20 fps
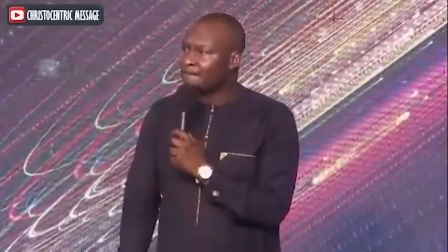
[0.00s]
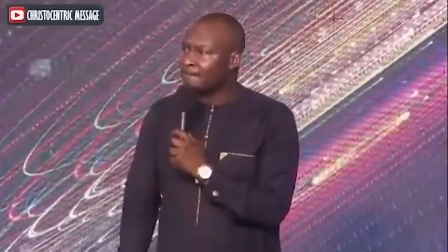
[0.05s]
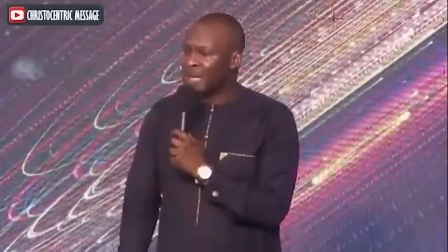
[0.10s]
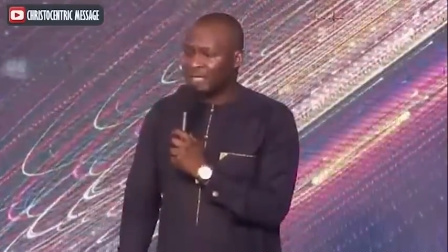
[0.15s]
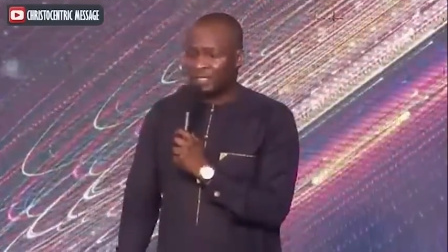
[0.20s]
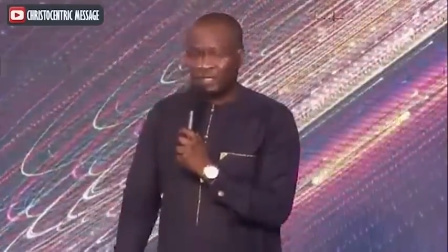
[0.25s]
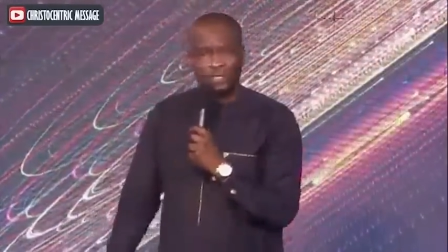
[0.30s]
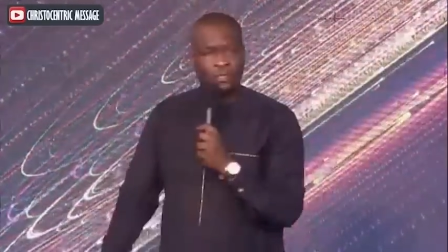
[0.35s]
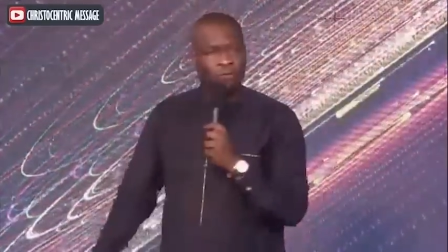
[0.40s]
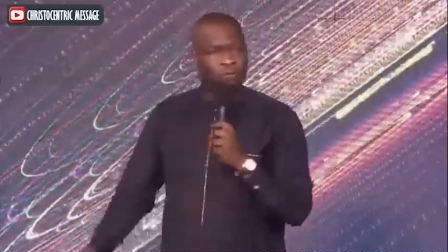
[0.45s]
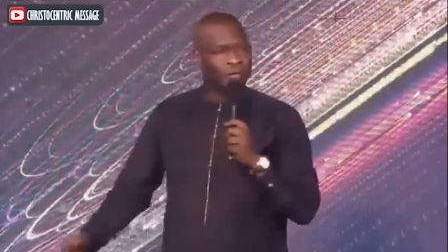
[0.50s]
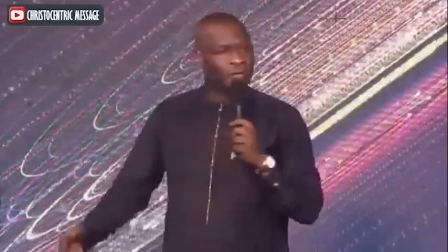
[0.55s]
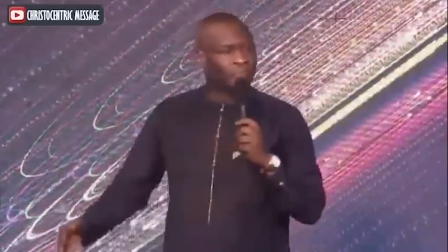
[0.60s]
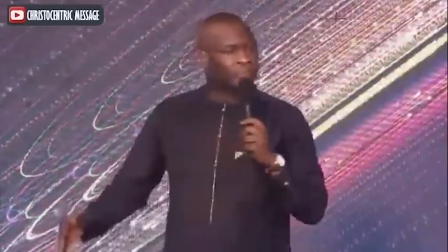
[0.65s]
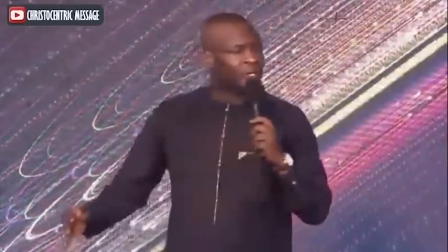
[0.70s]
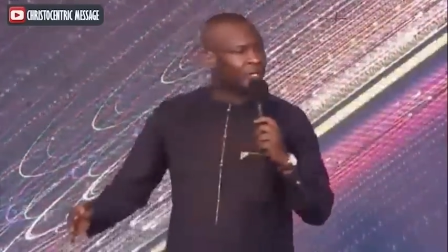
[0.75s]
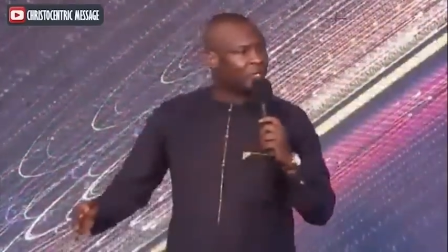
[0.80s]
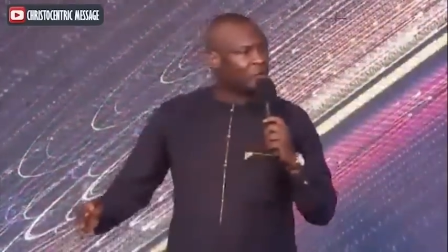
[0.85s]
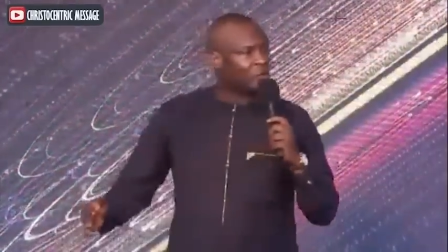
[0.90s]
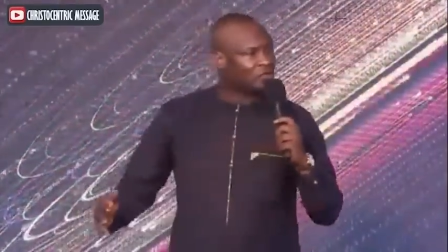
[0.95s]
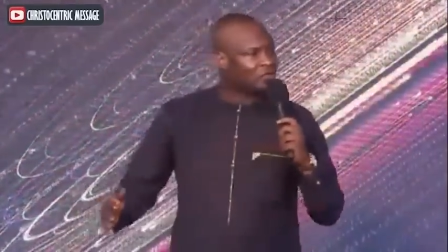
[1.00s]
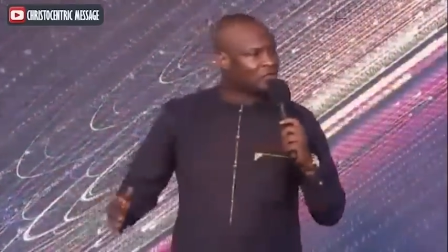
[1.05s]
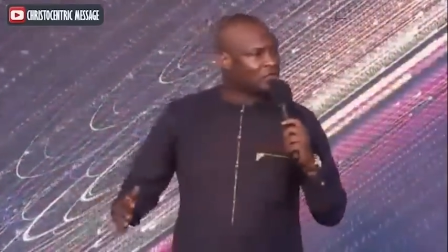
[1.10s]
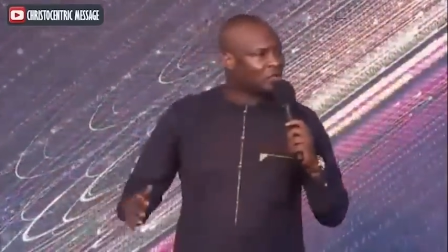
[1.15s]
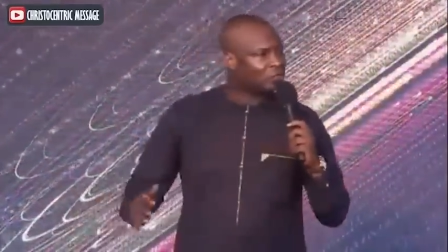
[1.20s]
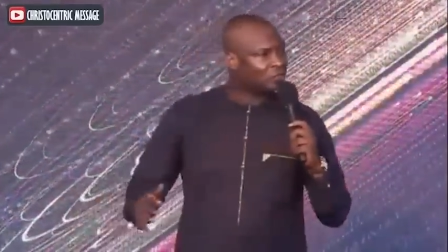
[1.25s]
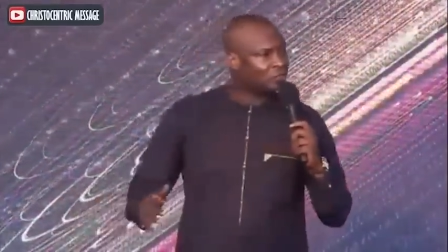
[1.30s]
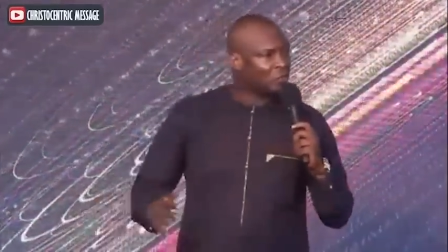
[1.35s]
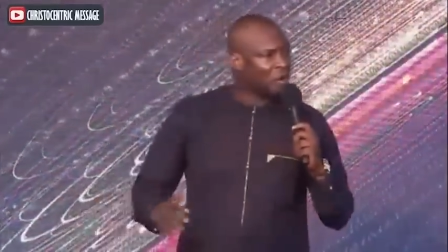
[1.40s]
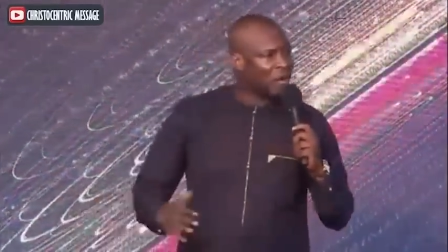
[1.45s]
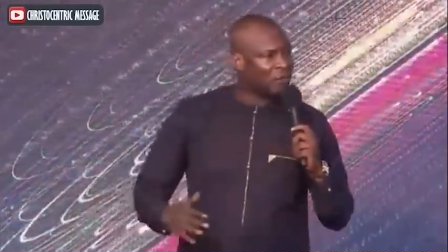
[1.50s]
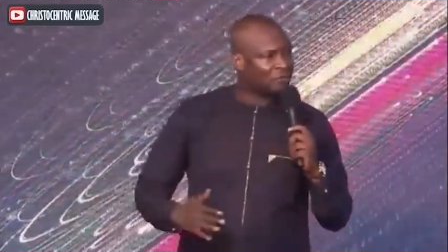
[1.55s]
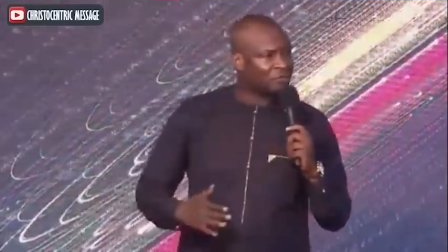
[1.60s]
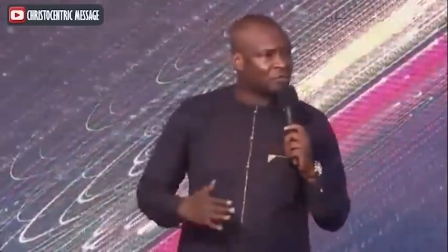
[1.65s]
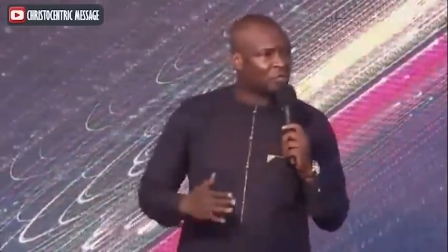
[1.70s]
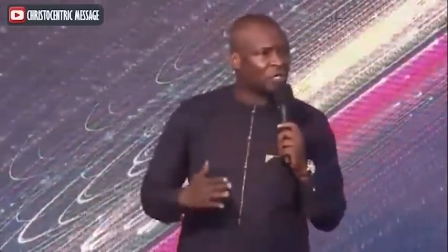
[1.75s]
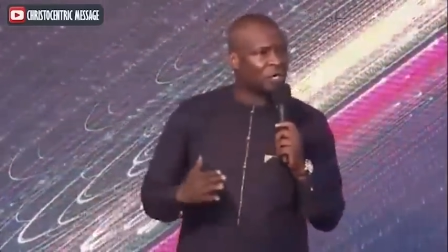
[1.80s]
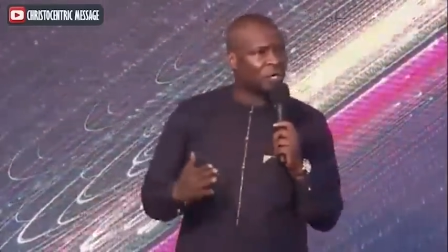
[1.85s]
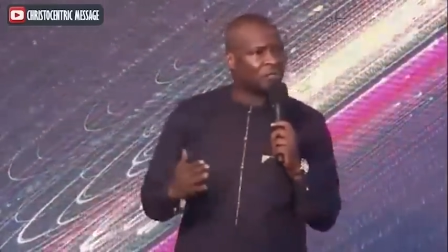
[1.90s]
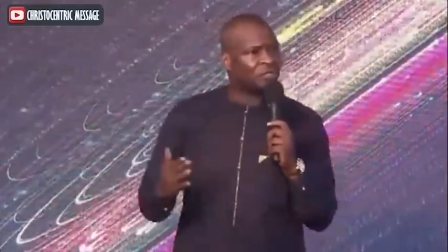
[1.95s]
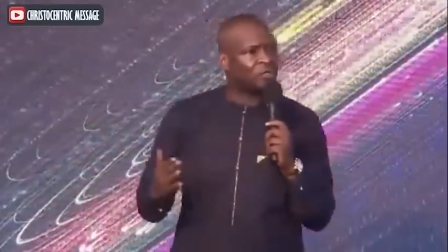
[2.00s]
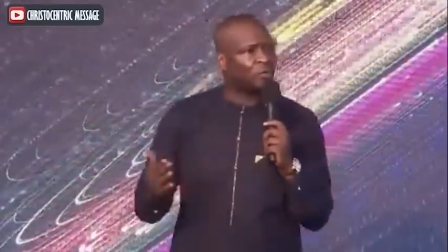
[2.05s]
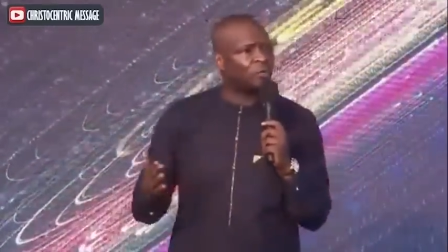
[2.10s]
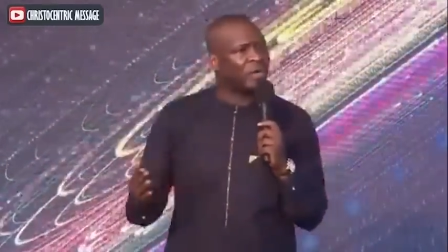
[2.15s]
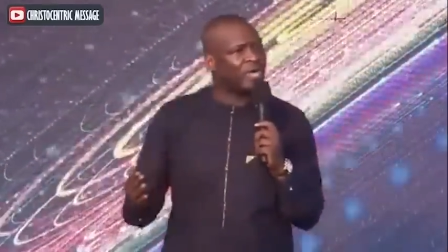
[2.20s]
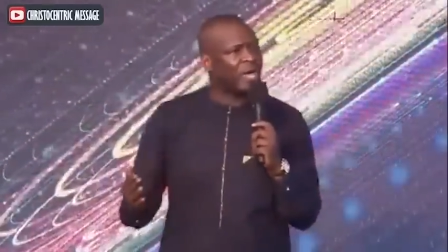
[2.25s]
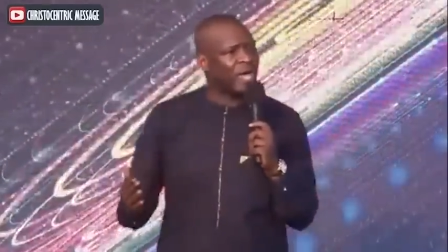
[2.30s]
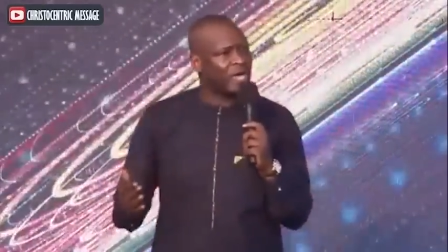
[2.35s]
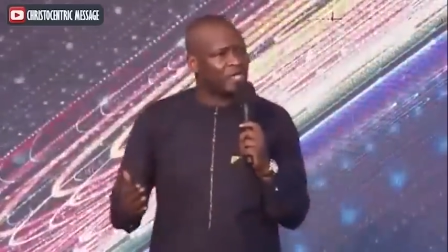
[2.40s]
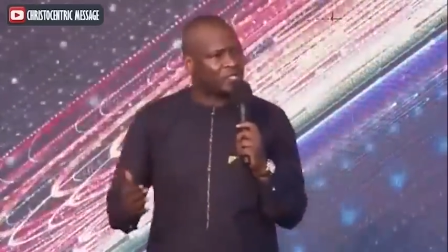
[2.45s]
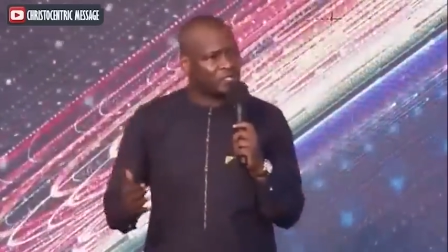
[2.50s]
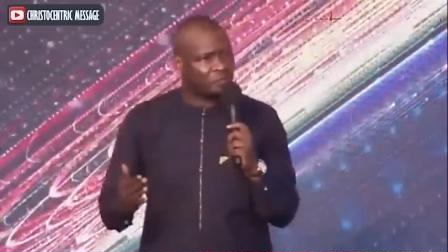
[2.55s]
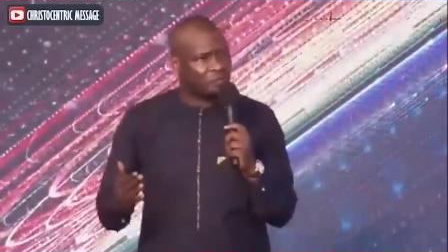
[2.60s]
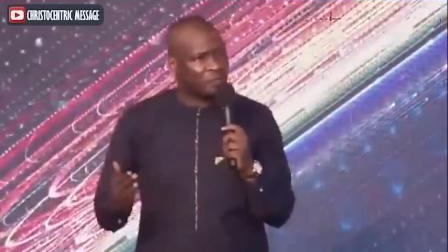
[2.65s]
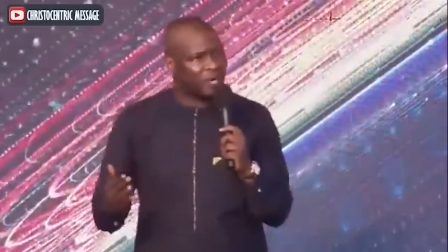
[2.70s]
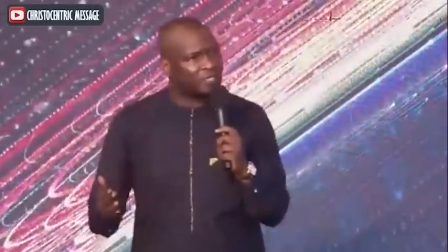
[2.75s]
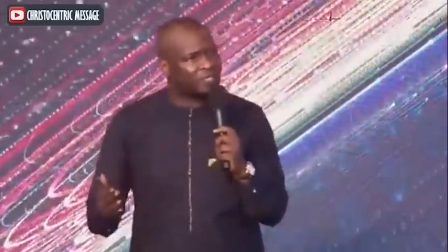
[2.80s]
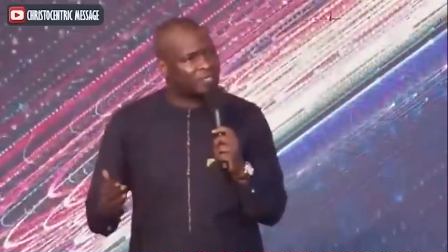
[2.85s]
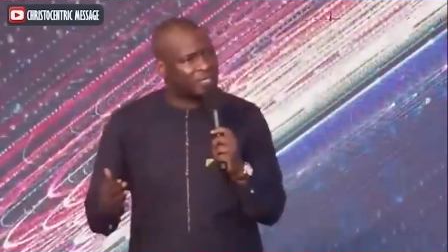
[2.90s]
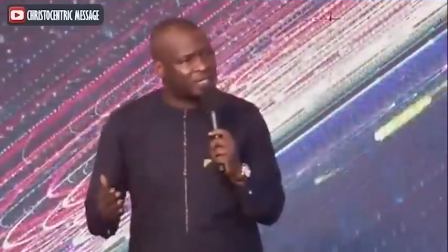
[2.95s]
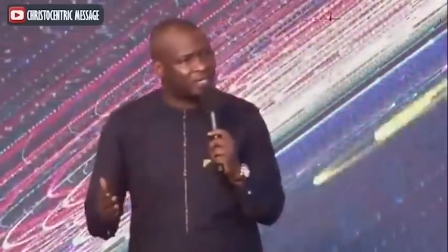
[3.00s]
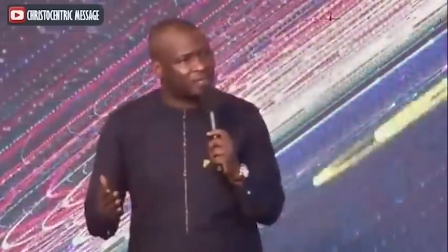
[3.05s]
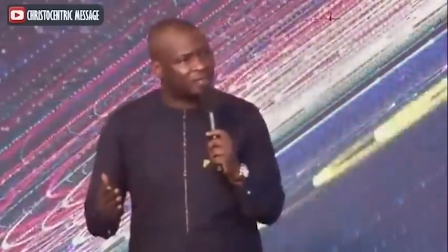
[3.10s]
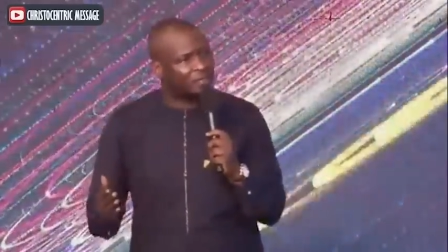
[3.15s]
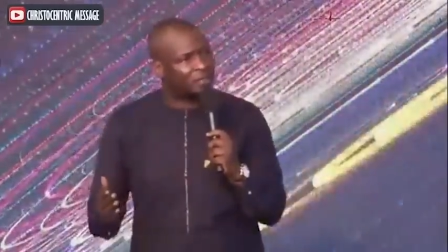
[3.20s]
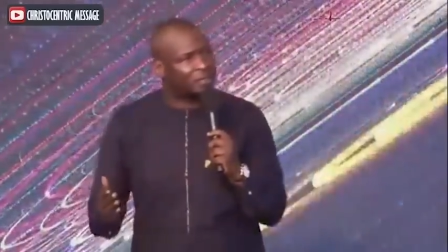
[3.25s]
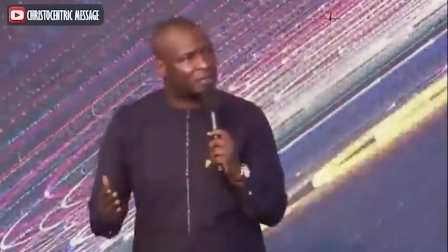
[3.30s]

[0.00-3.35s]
My children may not seem to have turned out the way I expected,